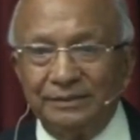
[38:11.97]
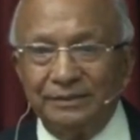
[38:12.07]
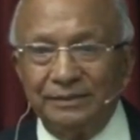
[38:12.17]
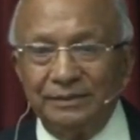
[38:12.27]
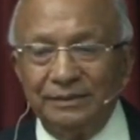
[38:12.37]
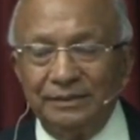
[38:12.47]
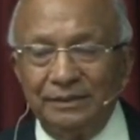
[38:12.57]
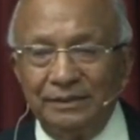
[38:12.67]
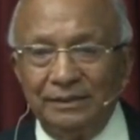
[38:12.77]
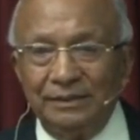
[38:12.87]

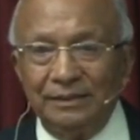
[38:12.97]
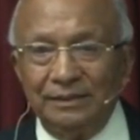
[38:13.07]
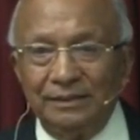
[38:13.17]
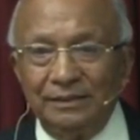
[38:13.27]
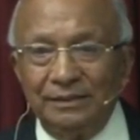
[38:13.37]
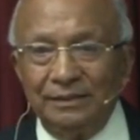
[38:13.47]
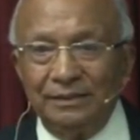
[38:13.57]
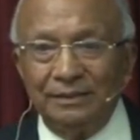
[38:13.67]
(silence)